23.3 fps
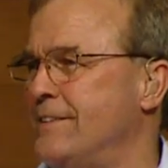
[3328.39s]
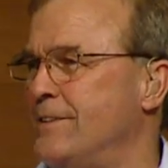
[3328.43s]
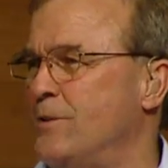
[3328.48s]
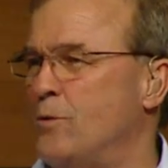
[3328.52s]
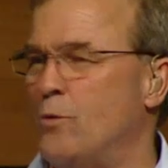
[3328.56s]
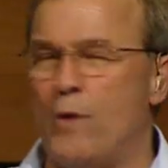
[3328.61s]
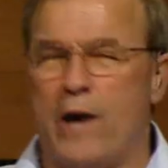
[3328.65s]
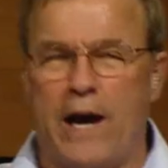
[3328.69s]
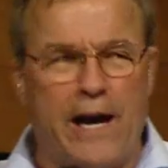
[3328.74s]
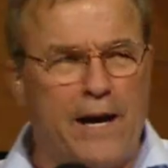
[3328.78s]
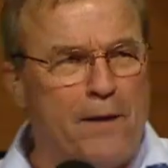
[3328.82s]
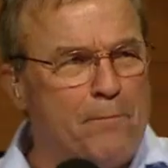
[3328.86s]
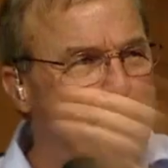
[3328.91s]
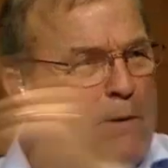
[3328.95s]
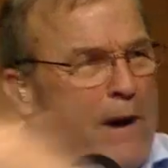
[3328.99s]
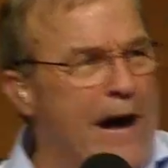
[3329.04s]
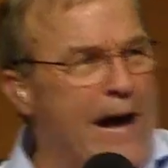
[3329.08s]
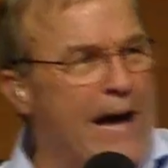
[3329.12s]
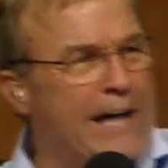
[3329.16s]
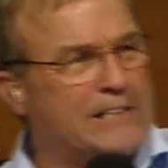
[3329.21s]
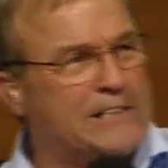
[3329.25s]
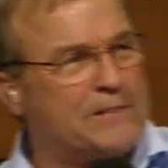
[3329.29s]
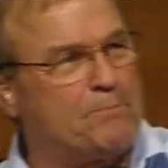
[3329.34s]
way
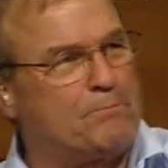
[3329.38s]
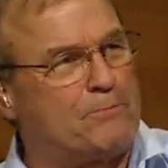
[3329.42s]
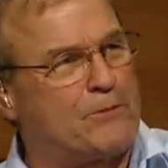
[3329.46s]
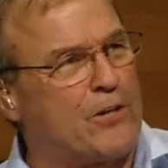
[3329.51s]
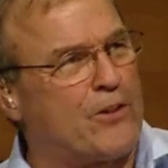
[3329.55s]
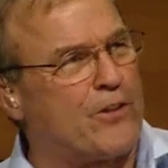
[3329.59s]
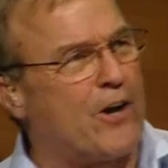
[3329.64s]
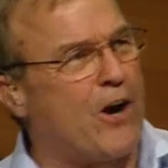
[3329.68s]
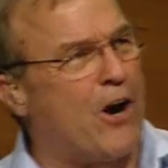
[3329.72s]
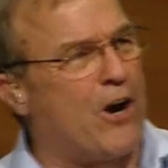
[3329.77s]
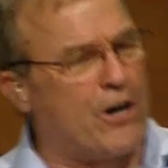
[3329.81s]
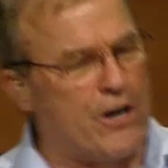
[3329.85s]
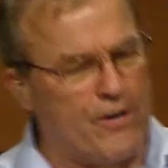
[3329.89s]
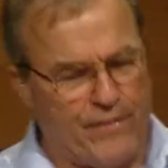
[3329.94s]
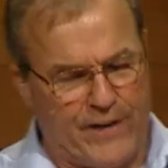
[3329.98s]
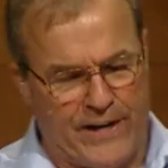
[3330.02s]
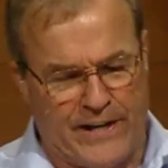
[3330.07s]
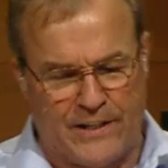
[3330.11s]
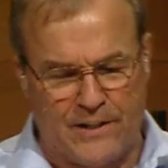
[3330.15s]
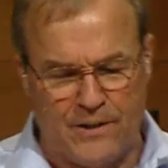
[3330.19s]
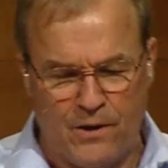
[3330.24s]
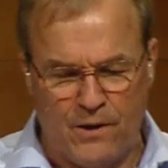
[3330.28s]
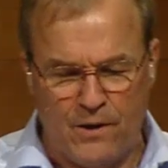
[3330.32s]
past to the Garden of
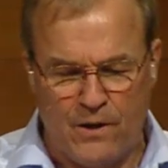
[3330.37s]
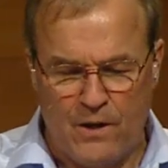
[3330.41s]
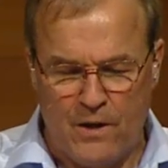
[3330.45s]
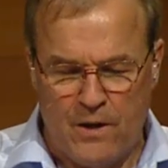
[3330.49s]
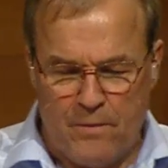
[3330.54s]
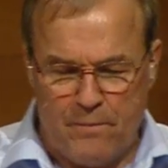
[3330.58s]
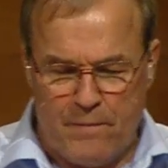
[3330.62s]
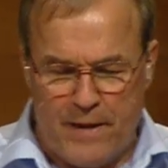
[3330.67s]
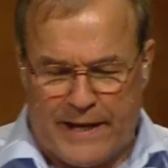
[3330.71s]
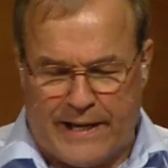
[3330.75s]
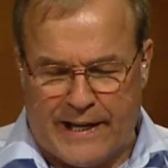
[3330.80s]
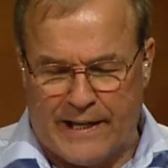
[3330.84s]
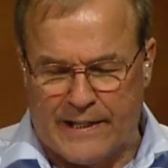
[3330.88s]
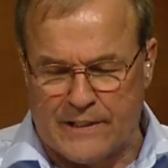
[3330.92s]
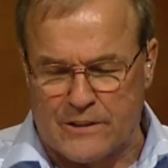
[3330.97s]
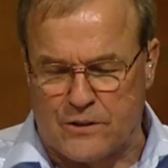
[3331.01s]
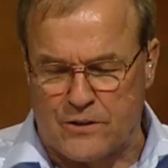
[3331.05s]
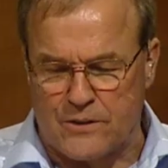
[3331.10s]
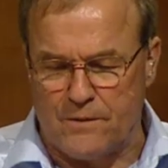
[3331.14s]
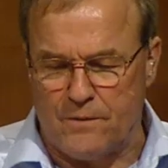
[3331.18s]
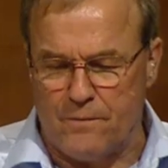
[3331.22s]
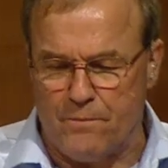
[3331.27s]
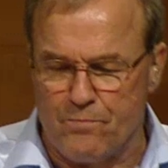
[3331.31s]
Eden,
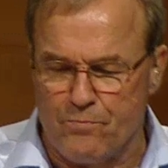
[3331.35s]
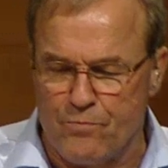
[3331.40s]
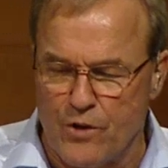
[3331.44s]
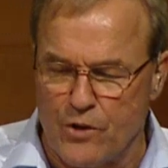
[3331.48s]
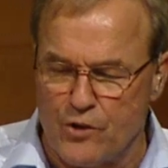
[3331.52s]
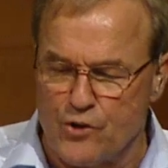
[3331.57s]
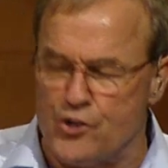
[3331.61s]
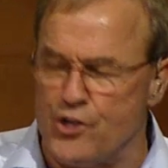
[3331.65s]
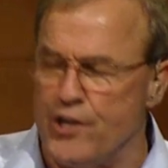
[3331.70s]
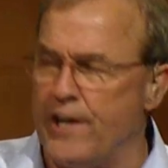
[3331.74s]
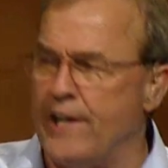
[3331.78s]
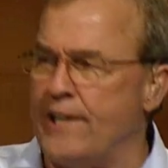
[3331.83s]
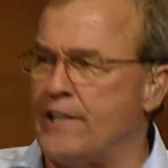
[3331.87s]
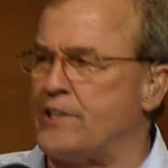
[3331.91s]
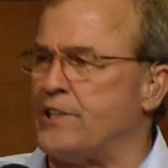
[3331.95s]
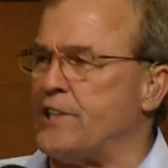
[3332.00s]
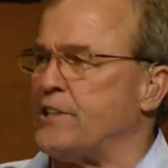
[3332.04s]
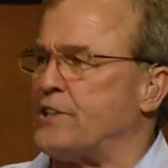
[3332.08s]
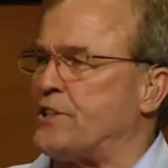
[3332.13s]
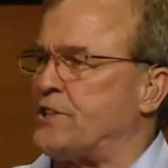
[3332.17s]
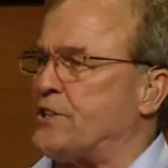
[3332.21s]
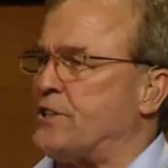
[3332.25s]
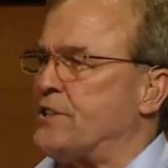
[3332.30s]
because
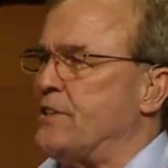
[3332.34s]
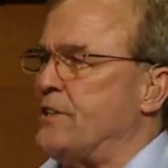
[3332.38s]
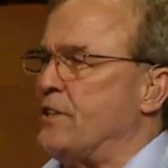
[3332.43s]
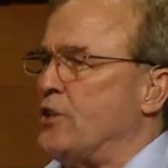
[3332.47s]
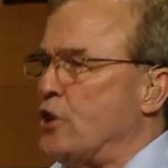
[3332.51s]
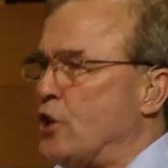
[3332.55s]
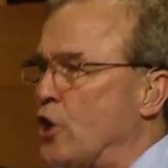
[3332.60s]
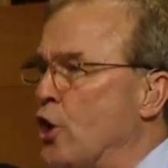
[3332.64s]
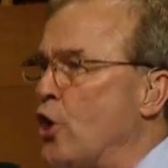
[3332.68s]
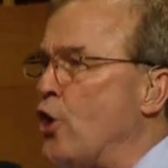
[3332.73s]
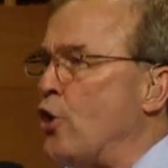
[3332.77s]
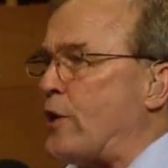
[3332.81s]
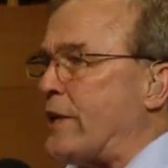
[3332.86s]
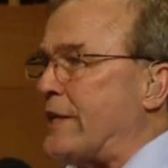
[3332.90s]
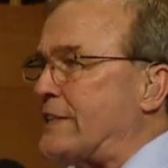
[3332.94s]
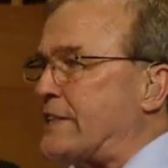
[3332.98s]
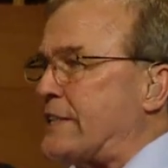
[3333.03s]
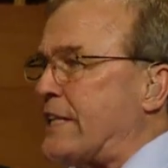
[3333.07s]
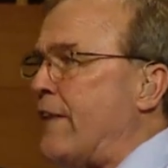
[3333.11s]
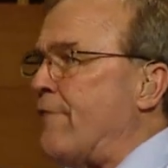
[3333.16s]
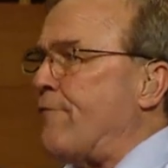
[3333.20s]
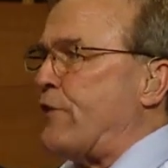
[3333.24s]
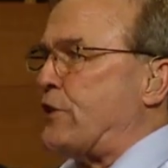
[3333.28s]
Jesus, Luke
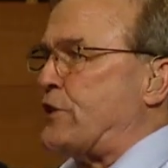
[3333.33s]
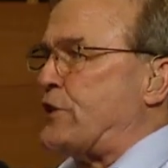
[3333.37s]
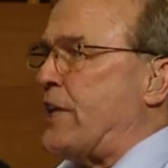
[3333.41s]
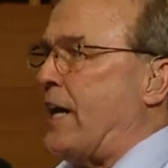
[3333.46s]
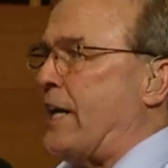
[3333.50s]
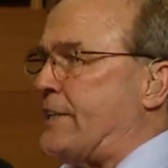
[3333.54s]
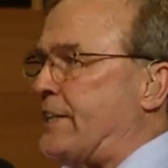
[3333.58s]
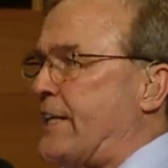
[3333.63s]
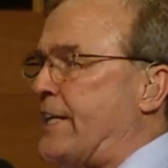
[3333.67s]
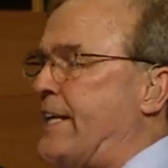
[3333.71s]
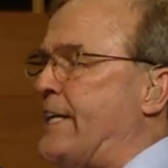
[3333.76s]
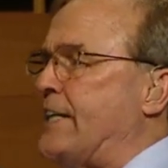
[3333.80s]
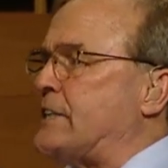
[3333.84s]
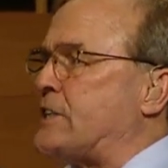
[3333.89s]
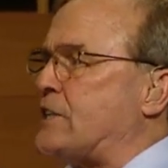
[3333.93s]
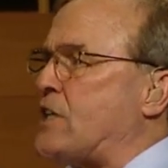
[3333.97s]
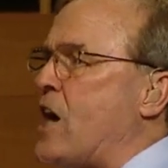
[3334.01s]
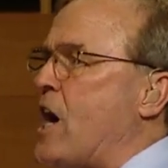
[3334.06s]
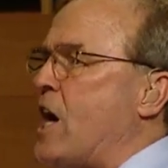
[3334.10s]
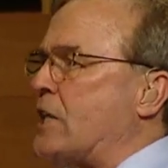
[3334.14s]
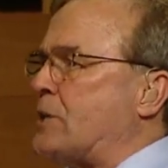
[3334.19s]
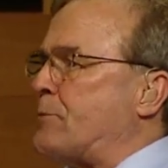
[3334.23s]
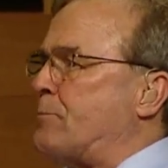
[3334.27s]
is emphasizing his
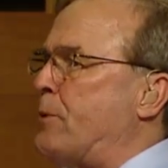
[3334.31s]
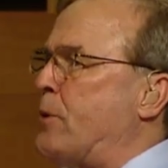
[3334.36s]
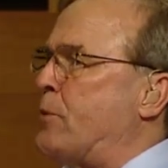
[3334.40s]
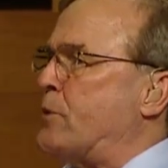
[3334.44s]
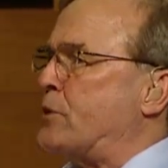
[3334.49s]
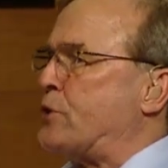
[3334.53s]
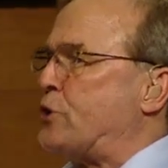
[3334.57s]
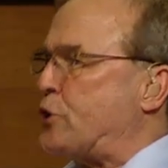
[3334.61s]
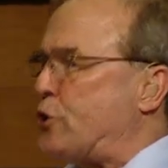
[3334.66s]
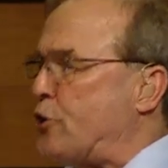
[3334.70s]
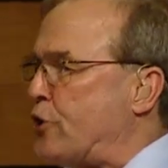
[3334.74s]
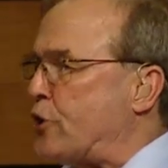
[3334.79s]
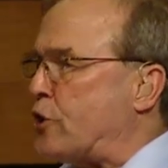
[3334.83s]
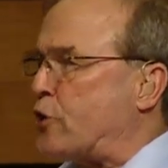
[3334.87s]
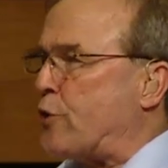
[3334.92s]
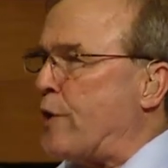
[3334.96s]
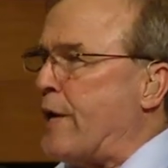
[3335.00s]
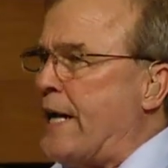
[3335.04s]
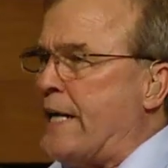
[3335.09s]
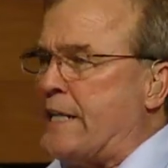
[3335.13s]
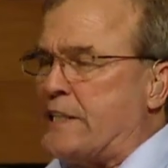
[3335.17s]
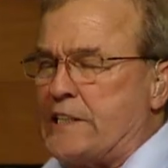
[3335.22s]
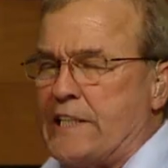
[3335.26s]
gospel was to the
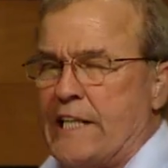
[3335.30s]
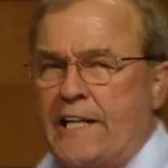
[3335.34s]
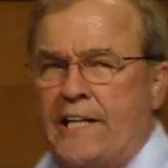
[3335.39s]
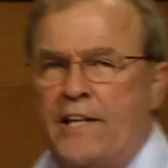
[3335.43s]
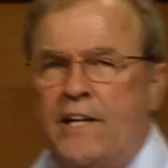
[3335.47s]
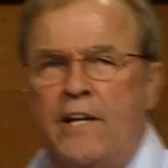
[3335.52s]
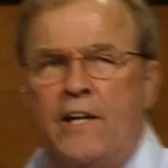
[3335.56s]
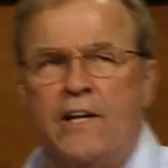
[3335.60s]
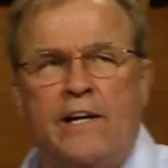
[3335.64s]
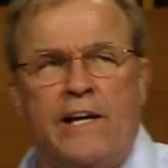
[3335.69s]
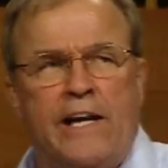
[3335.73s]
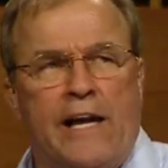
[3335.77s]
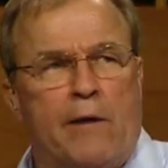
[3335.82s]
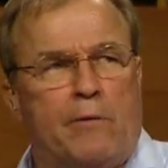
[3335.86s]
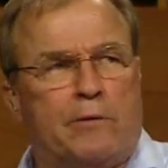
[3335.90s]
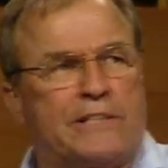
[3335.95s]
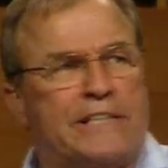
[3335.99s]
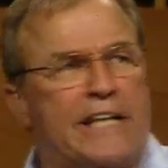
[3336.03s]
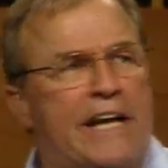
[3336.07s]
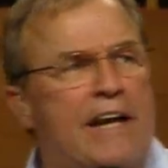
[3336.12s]
Greeks and it was